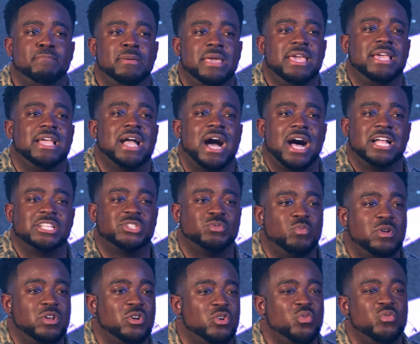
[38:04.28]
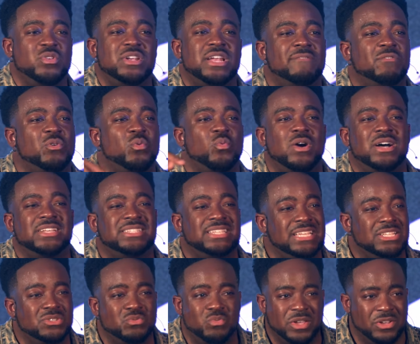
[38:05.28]
be God's will who never was
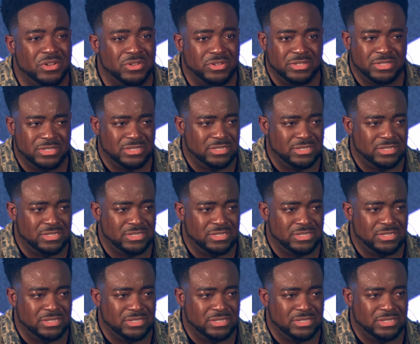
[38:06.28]
his will.